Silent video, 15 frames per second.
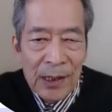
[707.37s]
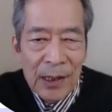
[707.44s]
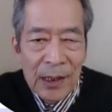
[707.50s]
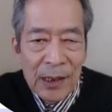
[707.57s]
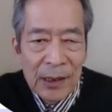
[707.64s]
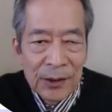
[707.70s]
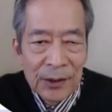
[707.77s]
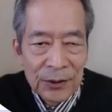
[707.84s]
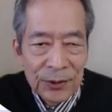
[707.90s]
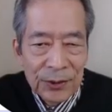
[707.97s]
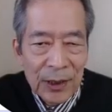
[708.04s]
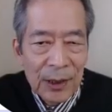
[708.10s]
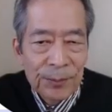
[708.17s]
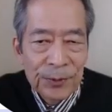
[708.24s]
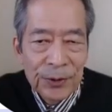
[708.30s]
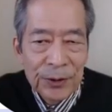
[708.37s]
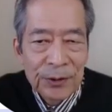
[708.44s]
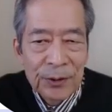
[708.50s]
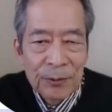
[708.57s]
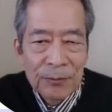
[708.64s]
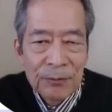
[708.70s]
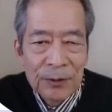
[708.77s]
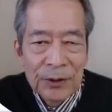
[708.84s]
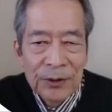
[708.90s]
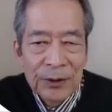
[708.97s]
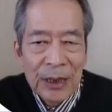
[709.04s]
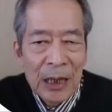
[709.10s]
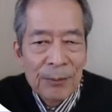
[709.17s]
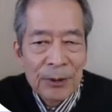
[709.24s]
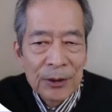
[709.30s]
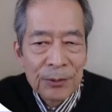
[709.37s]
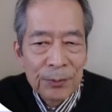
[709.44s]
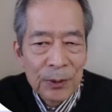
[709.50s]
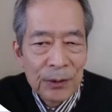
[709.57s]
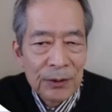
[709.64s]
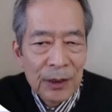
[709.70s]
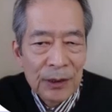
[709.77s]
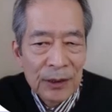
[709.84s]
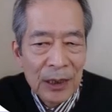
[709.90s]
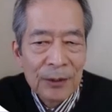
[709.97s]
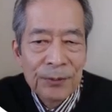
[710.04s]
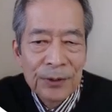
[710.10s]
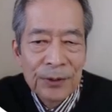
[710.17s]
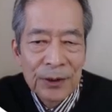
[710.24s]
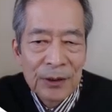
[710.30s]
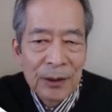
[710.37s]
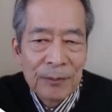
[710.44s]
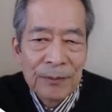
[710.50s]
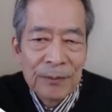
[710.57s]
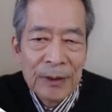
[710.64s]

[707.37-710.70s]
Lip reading: this type system with Damas-Milnor type system,